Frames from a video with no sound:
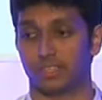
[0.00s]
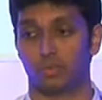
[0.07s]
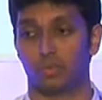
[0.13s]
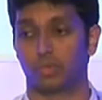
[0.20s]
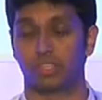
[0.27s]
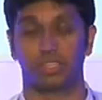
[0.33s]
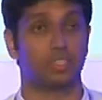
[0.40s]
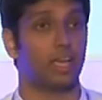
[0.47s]

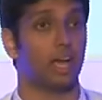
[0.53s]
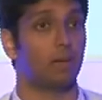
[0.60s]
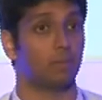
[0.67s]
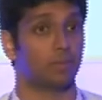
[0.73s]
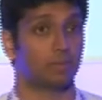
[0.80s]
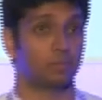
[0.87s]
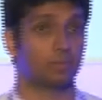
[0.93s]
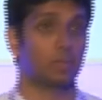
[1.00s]
which is the
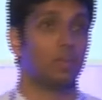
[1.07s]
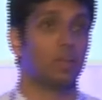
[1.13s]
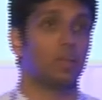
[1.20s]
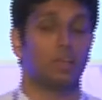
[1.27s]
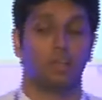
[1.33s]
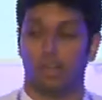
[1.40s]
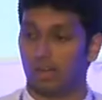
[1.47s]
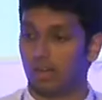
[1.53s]
armor,
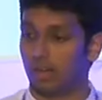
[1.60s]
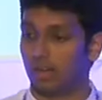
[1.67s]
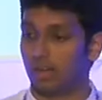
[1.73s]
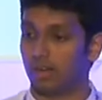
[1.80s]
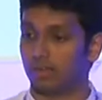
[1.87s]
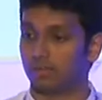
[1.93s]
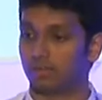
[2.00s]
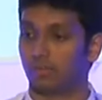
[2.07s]

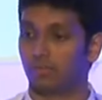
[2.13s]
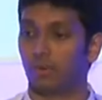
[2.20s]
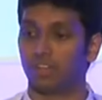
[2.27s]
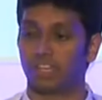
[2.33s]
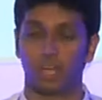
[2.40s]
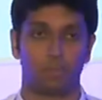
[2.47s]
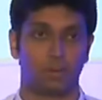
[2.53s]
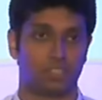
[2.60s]

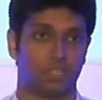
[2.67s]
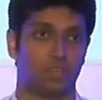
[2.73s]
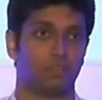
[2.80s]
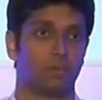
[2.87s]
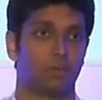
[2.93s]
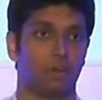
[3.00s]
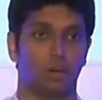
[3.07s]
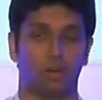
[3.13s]
40%
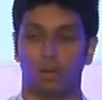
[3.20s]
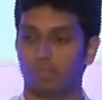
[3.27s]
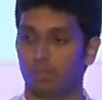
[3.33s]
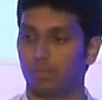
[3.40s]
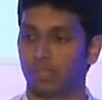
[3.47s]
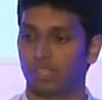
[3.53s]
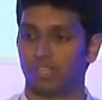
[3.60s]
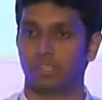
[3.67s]
of
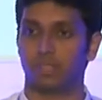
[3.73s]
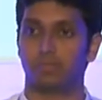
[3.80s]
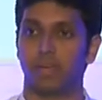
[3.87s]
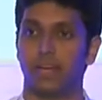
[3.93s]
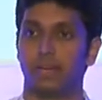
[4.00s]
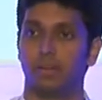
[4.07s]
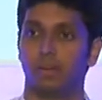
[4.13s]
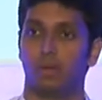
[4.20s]
the purchases
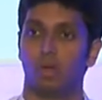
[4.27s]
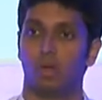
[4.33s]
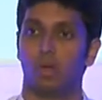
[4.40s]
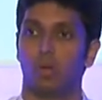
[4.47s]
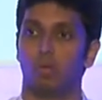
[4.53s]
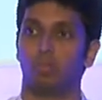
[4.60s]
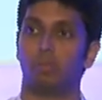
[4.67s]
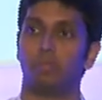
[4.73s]
made
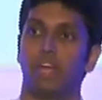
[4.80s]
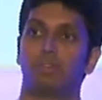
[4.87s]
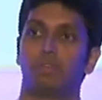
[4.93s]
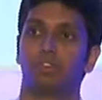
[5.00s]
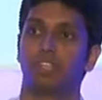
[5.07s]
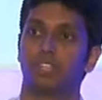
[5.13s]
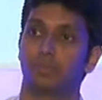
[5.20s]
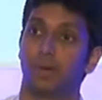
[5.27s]
were made
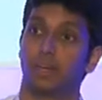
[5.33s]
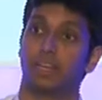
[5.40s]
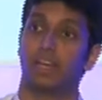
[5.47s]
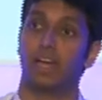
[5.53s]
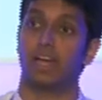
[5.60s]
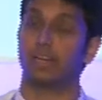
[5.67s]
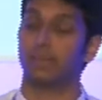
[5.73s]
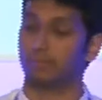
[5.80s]
for this
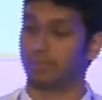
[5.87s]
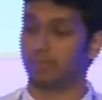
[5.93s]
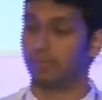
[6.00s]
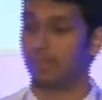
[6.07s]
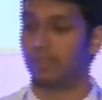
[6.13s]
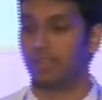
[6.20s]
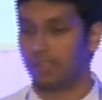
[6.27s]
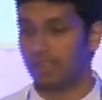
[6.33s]
particular item.
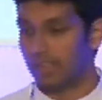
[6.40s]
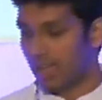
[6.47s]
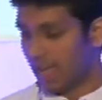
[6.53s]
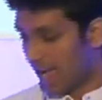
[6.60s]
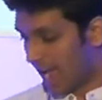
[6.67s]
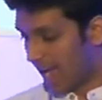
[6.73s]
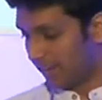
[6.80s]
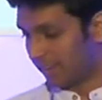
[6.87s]

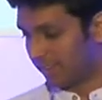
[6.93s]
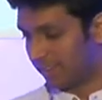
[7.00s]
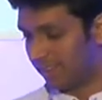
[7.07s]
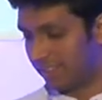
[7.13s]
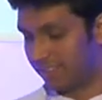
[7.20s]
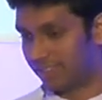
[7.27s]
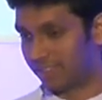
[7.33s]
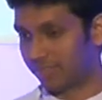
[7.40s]
And
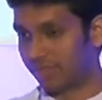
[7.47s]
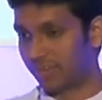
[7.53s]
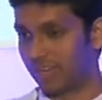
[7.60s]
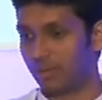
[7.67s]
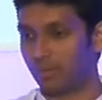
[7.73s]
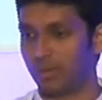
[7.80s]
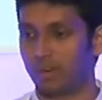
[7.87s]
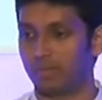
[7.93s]
this
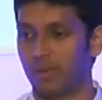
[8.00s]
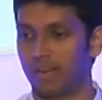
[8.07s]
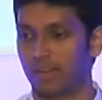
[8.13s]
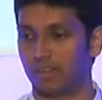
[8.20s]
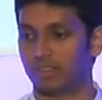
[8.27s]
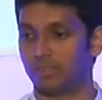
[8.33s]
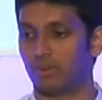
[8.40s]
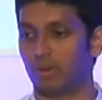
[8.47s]
really weird
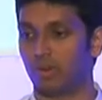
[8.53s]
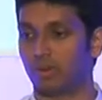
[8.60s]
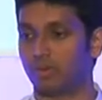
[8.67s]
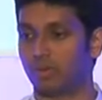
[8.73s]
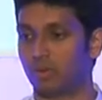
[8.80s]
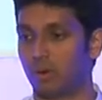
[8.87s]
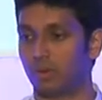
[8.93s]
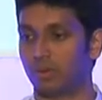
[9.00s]
pattern is
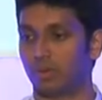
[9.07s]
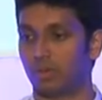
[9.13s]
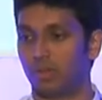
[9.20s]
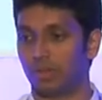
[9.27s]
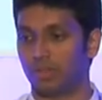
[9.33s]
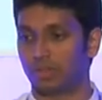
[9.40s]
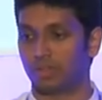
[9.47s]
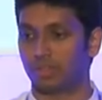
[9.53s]
followed throughout.
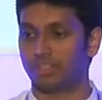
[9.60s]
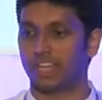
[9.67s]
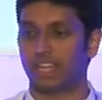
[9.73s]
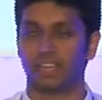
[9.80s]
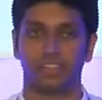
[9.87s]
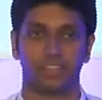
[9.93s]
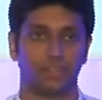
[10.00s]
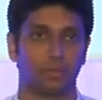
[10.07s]
So the
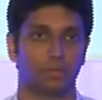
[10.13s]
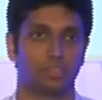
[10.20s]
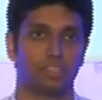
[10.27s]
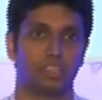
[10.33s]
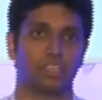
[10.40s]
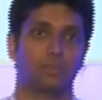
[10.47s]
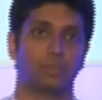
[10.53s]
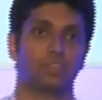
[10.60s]
second thing the user
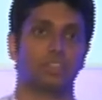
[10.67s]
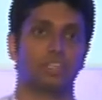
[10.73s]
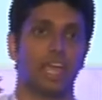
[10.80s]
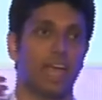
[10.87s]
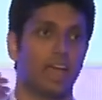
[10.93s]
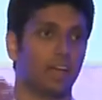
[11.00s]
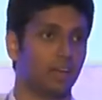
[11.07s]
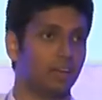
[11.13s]
sees, which is the
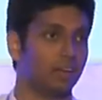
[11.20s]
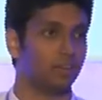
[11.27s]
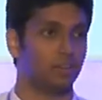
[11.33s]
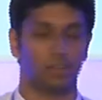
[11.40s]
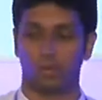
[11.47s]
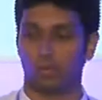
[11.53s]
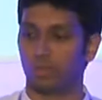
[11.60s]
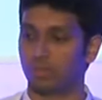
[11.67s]
hair color,
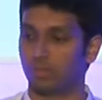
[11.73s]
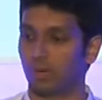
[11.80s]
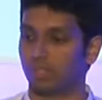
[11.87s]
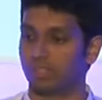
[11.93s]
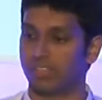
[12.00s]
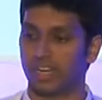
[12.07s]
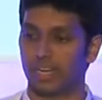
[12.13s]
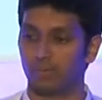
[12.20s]
was bought
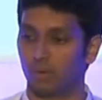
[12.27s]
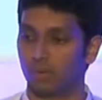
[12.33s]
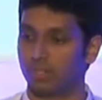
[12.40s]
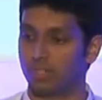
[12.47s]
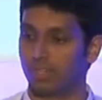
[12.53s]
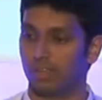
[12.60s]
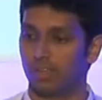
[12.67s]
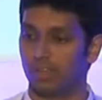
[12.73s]
the second
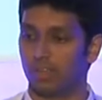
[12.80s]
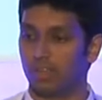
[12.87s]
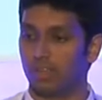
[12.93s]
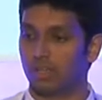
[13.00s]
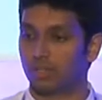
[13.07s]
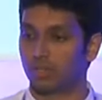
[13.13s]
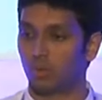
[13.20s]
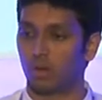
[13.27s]
most,
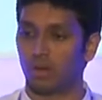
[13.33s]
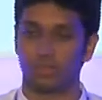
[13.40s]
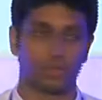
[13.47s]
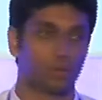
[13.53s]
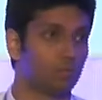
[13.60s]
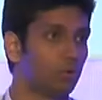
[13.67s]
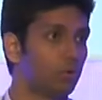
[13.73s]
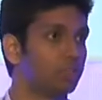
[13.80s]
so on and
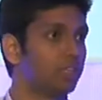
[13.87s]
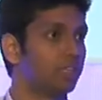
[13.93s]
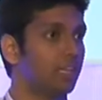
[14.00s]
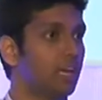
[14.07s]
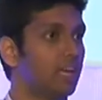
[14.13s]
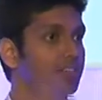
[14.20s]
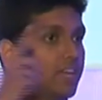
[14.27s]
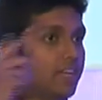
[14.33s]
so forth till the
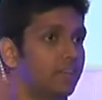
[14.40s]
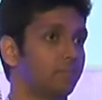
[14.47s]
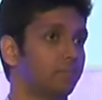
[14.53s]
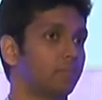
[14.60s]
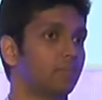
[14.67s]
last item.